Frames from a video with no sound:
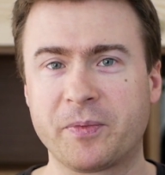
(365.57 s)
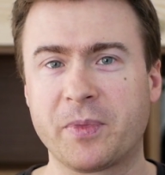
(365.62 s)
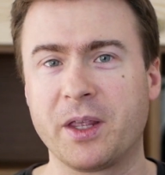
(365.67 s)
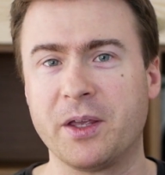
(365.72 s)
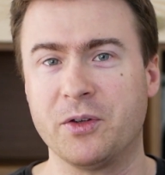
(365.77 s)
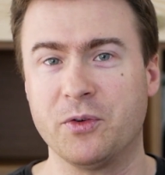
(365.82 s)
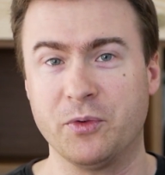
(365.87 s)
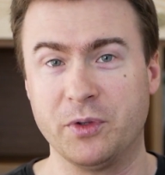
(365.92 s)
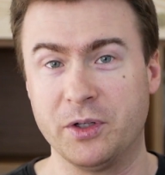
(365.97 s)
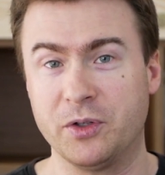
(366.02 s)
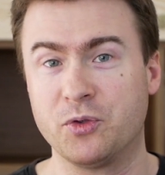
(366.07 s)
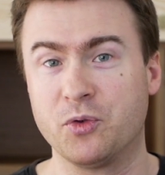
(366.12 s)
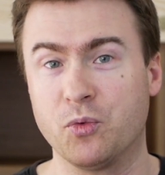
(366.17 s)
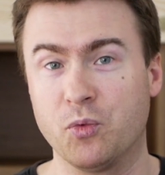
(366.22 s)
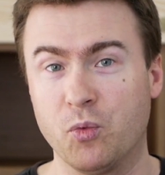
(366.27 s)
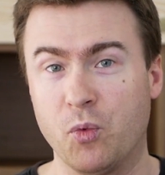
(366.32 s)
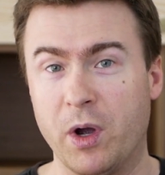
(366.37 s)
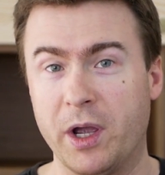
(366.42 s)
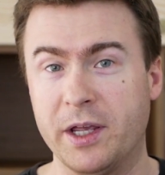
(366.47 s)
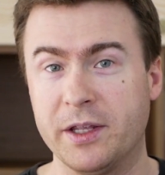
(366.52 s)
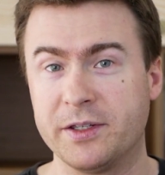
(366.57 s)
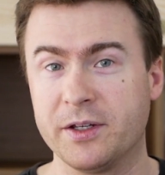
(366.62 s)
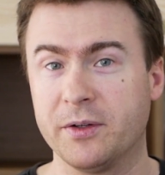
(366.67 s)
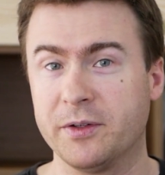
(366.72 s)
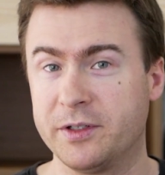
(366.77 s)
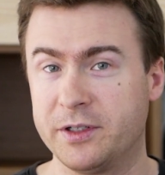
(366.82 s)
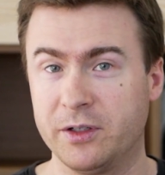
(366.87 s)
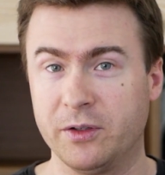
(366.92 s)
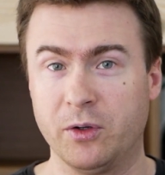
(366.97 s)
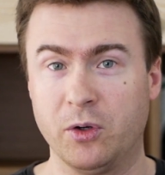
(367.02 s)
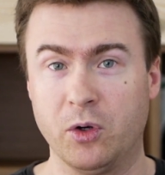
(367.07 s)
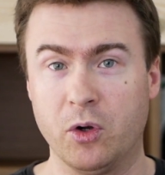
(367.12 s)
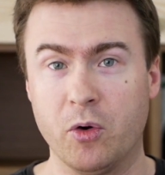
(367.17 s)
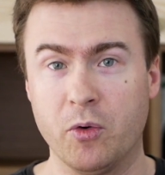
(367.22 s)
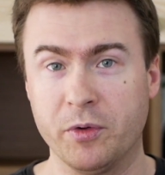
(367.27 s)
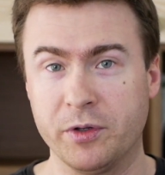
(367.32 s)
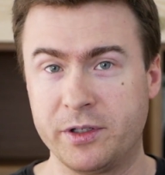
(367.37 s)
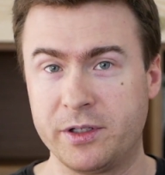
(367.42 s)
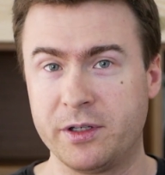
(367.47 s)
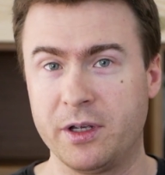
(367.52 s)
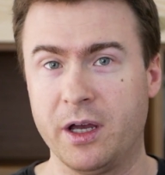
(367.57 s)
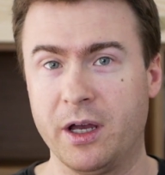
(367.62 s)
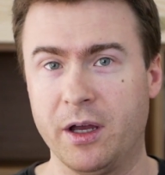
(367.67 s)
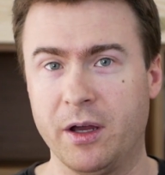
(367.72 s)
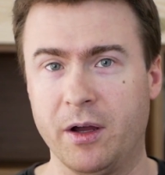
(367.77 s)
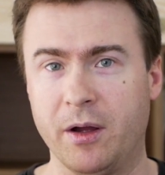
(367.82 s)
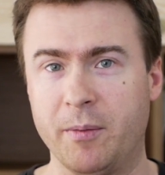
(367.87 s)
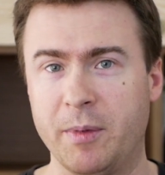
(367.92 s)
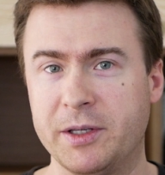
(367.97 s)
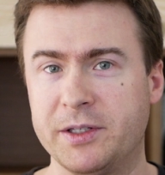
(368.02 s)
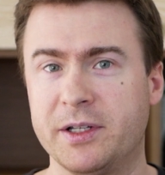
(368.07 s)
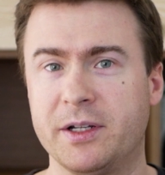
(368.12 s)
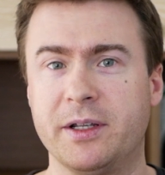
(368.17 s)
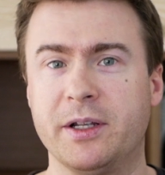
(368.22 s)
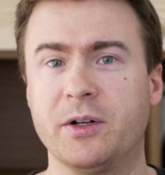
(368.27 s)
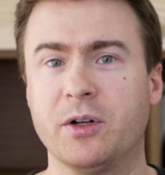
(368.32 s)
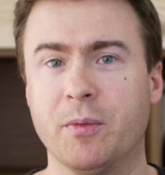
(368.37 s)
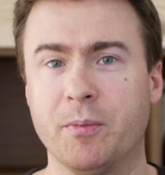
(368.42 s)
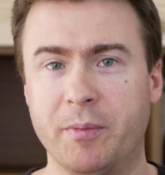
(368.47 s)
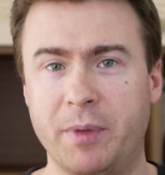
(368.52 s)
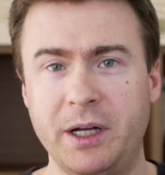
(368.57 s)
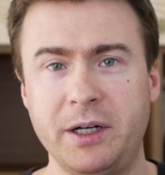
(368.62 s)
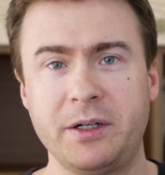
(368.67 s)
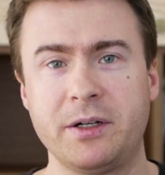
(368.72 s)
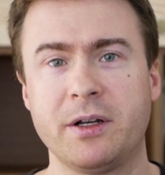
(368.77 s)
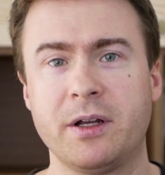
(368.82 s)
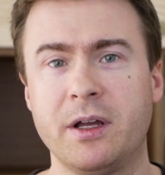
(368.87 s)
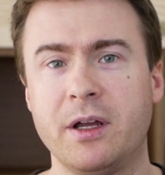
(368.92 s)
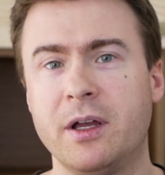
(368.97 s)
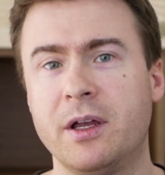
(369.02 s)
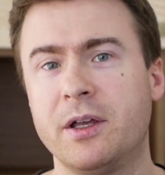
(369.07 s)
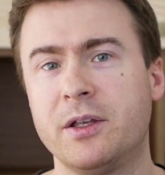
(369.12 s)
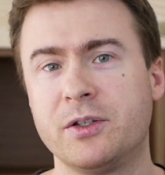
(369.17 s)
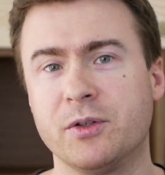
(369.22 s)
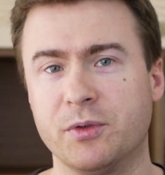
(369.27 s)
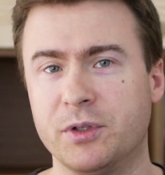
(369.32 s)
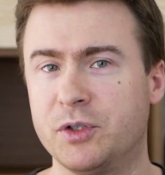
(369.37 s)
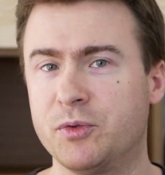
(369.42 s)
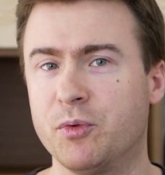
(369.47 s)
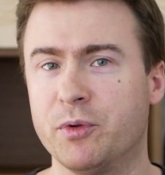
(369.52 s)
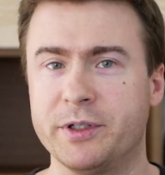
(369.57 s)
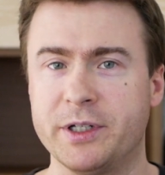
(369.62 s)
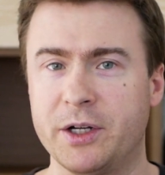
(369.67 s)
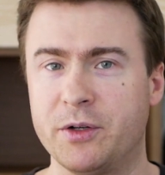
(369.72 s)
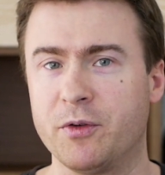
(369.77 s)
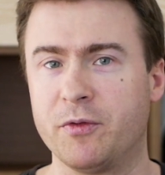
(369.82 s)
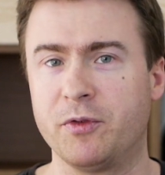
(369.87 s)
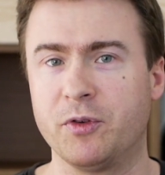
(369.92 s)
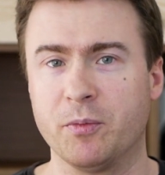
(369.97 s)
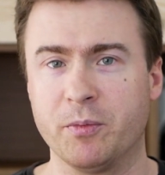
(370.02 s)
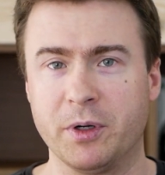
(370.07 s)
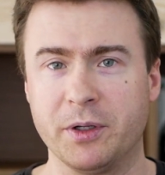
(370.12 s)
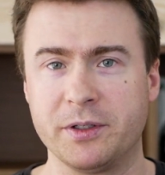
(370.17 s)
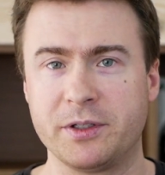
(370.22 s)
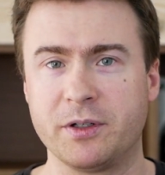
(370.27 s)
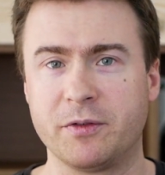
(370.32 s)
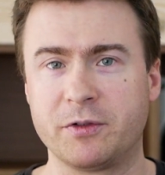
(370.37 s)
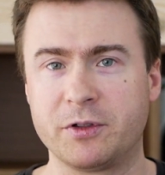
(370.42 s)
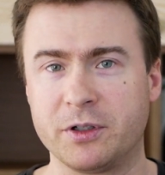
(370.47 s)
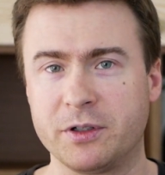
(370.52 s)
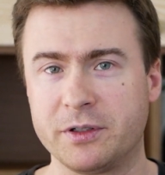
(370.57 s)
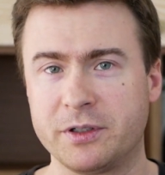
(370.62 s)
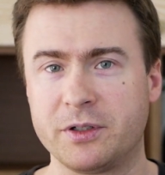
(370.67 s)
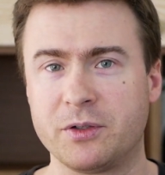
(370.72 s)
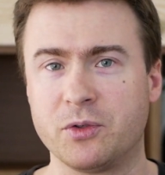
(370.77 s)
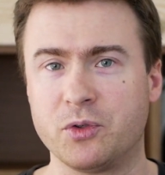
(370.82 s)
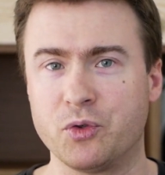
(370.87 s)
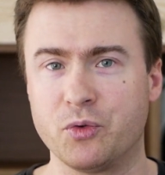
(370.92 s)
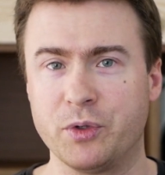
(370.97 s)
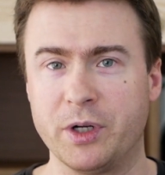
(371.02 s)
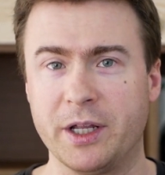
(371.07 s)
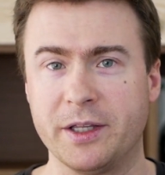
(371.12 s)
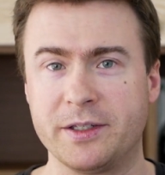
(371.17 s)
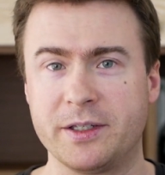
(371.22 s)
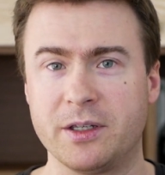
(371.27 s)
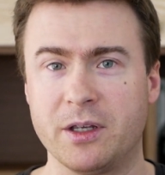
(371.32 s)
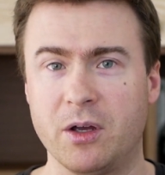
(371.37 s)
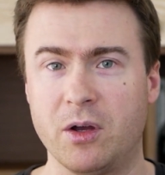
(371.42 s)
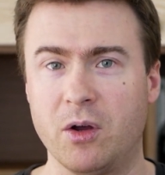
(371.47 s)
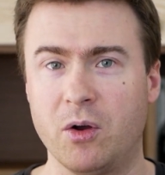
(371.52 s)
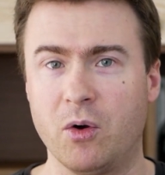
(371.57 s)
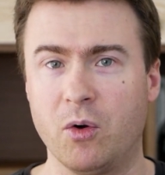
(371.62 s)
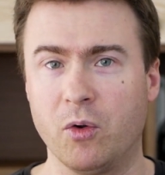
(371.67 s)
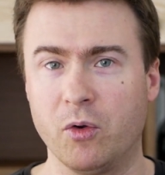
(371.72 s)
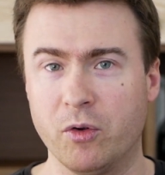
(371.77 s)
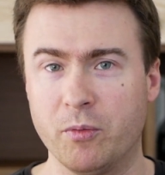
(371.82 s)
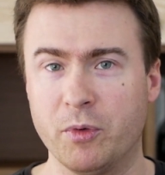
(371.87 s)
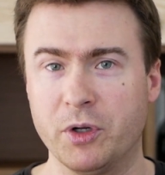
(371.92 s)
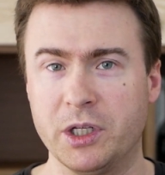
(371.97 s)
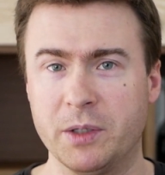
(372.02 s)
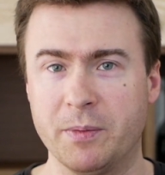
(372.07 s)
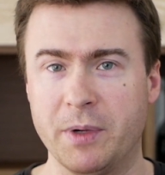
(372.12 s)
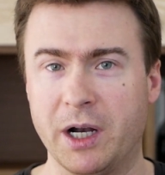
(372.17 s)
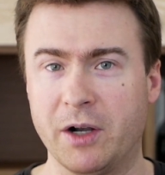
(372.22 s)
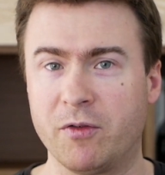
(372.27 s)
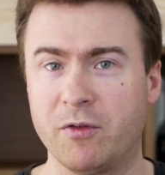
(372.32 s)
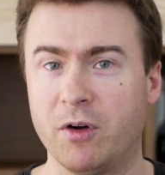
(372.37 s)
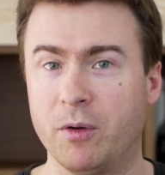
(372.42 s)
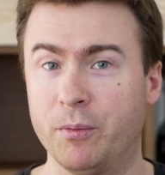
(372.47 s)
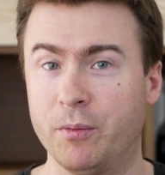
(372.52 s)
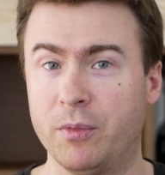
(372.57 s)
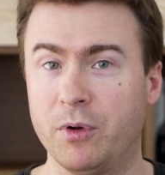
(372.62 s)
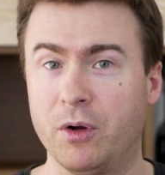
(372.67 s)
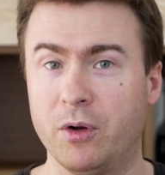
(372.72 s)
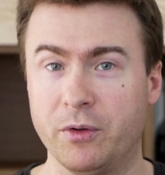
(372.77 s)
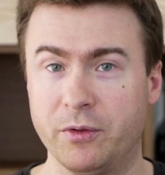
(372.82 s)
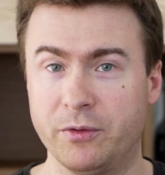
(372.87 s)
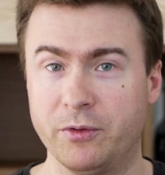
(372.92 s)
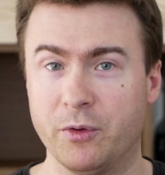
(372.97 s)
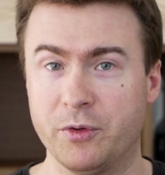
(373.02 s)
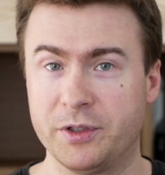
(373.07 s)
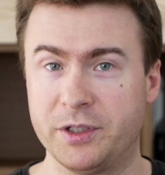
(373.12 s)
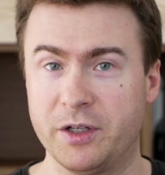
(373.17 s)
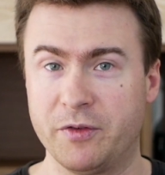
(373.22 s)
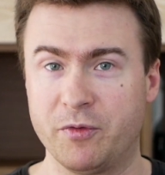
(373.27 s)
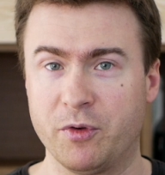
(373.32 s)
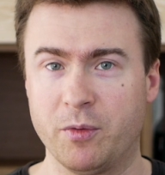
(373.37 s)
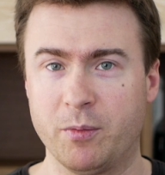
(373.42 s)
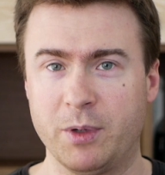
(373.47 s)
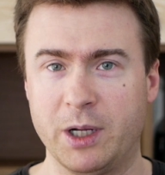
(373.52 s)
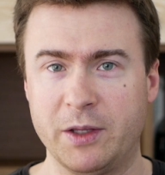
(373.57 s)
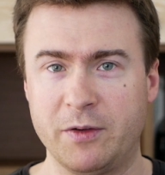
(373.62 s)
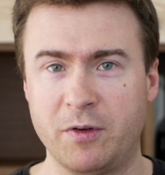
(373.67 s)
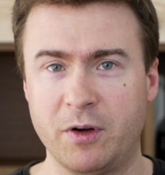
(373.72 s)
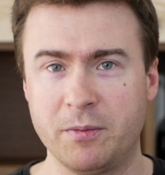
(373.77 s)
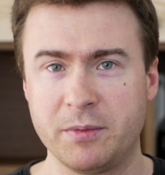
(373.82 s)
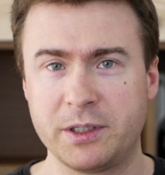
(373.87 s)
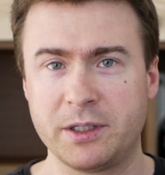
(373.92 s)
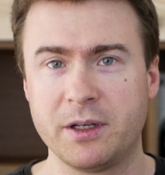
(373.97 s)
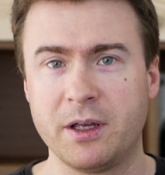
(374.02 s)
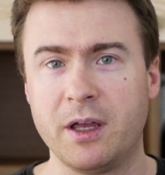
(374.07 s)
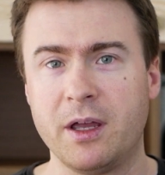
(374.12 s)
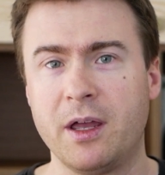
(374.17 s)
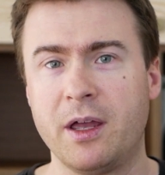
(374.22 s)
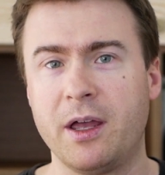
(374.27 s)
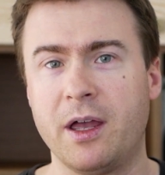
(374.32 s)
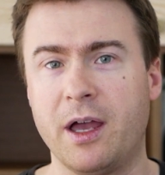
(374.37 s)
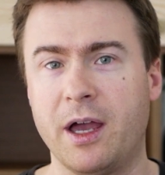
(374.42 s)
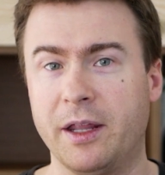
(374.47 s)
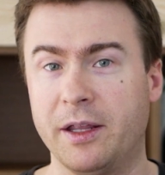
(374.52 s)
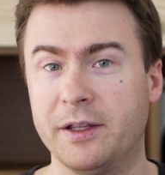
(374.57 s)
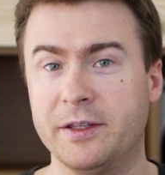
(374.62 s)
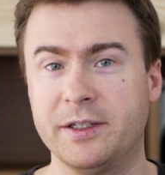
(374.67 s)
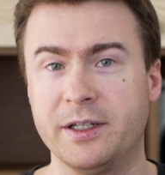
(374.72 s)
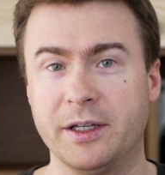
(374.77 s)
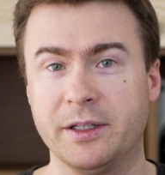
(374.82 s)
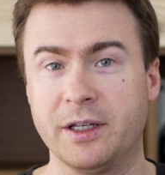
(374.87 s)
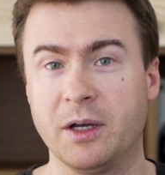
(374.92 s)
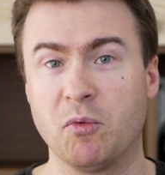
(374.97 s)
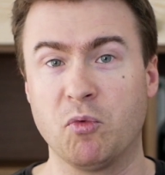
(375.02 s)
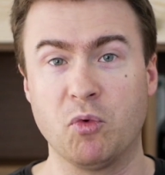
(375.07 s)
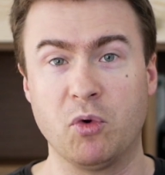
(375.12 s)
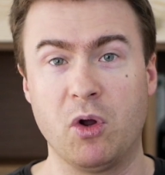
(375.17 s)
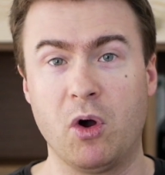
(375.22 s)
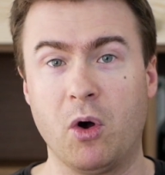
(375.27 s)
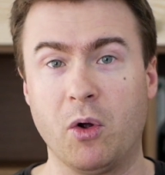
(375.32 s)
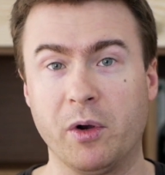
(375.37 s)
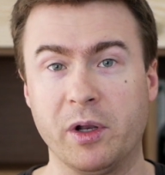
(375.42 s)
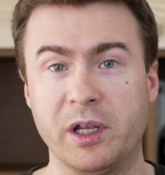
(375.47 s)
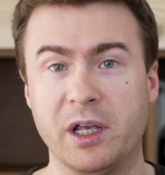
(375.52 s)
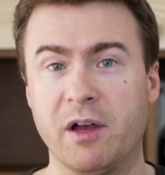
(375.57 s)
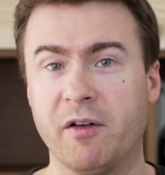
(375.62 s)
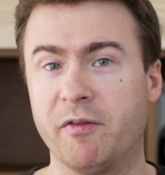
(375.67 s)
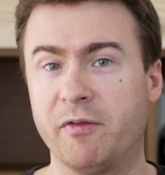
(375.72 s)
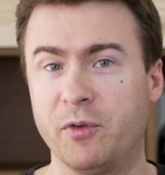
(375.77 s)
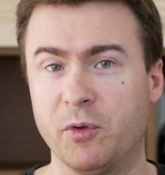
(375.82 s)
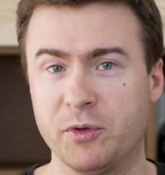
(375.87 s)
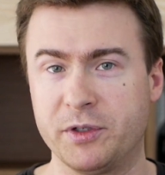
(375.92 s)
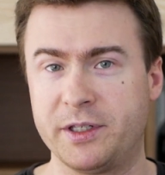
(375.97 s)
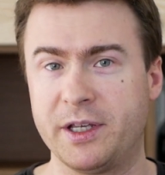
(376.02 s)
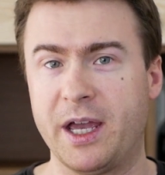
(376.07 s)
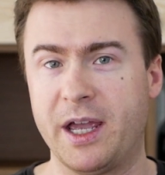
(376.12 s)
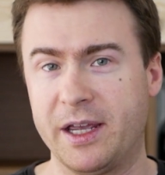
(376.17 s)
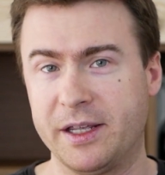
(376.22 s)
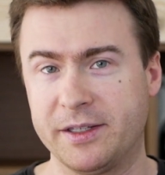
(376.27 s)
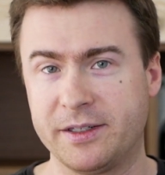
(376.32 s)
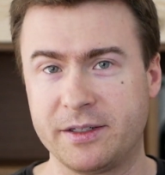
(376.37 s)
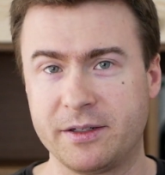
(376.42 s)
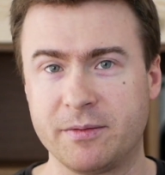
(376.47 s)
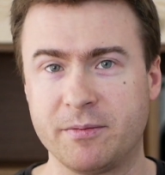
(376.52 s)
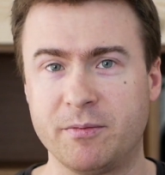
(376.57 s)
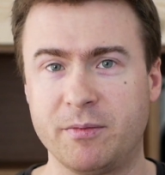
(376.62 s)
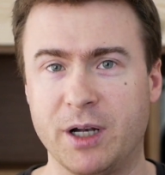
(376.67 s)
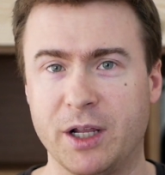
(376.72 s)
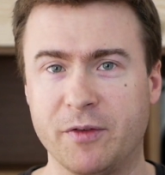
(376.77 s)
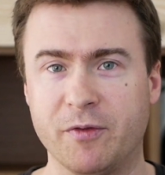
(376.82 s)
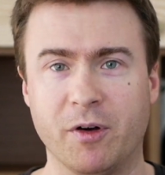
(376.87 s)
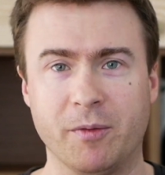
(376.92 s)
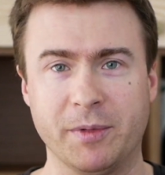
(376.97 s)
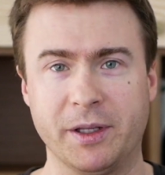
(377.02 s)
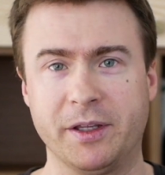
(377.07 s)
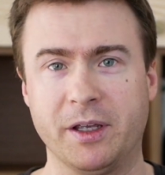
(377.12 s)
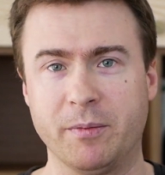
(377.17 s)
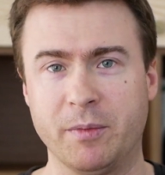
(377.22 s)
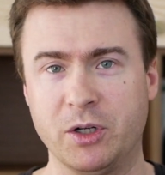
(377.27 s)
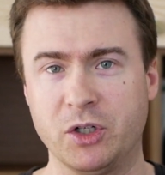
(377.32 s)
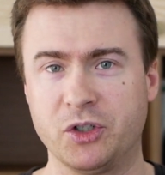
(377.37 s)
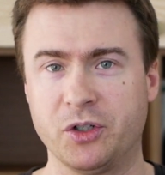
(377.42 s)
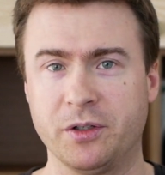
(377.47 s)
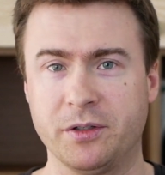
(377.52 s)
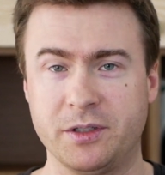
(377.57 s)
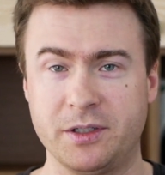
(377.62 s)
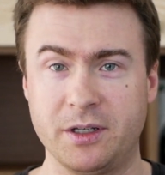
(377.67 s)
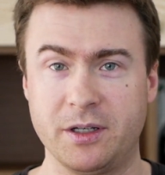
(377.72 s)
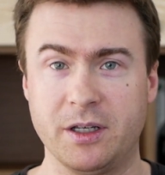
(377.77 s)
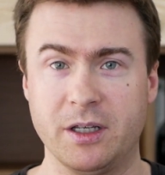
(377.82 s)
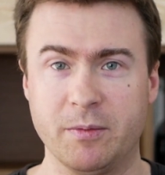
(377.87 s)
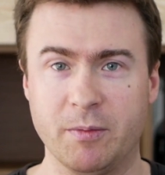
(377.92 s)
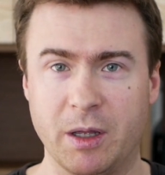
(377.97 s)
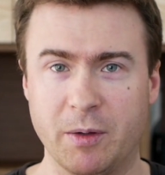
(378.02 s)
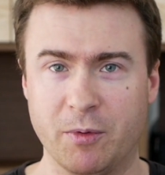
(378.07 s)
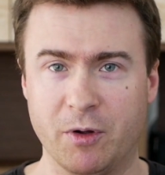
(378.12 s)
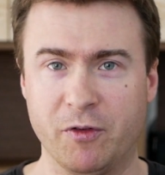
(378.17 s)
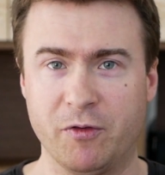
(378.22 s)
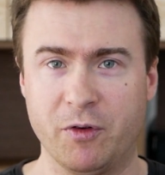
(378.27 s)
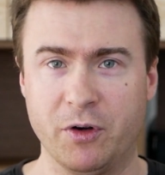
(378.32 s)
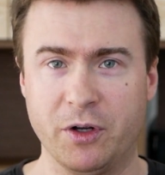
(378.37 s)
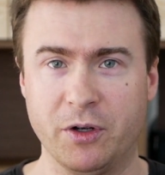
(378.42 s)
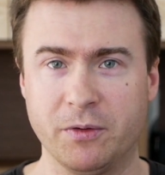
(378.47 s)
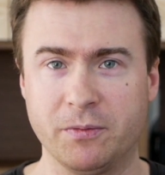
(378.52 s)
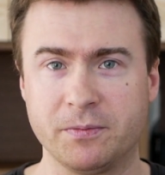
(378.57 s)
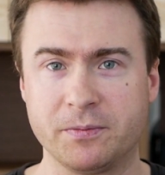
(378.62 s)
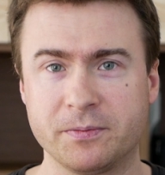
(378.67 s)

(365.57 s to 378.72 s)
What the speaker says: You need to wait until the loans basically come back. So this will take a few months, of course, to get all the money back from those different platforms. And at the end, I will only have those 8 platforms that I mentioned in my portfolio.